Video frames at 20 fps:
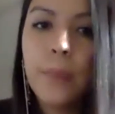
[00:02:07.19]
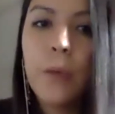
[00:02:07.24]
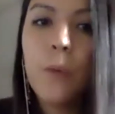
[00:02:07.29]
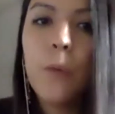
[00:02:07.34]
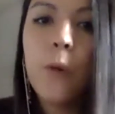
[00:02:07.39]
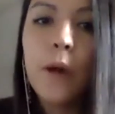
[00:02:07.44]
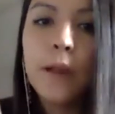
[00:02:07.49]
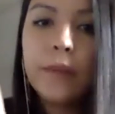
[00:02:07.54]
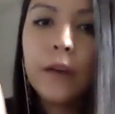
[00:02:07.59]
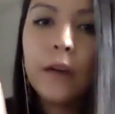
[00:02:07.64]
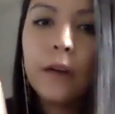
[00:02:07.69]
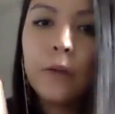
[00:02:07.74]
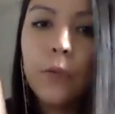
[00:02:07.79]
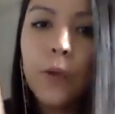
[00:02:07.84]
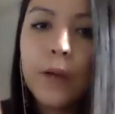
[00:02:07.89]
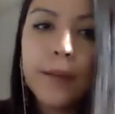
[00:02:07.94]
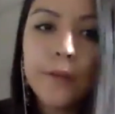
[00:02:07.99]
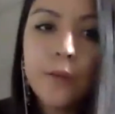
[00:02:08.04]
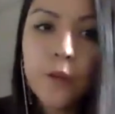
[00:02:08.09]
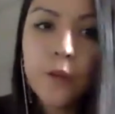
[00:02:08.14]
what
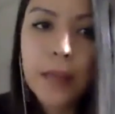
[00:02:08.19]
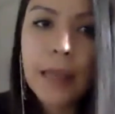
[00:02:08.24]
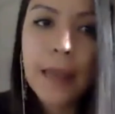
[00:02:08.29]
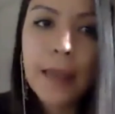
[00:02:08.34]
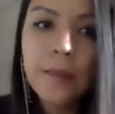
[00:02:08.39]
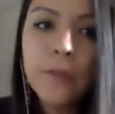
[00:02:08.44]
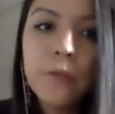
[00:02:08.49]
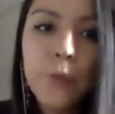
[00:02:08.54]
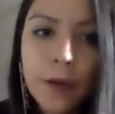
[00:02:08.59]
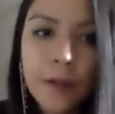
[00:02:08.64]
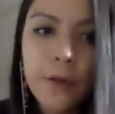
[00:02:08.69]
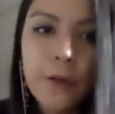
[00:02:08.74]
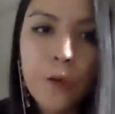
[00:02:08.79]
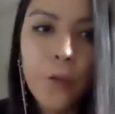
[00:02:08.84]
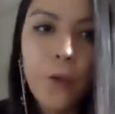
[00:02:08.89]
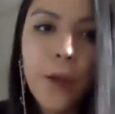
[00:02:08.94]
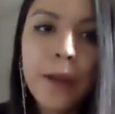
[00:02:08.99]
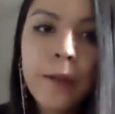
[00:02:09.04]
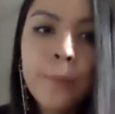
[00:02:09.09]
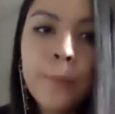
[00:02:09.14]
is your case? Why do
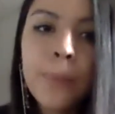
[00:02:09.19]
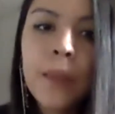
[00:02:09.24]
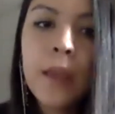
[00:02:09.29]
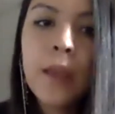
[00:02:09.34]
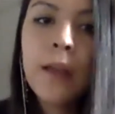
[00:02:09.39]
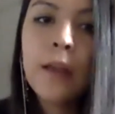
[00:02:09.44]
you win?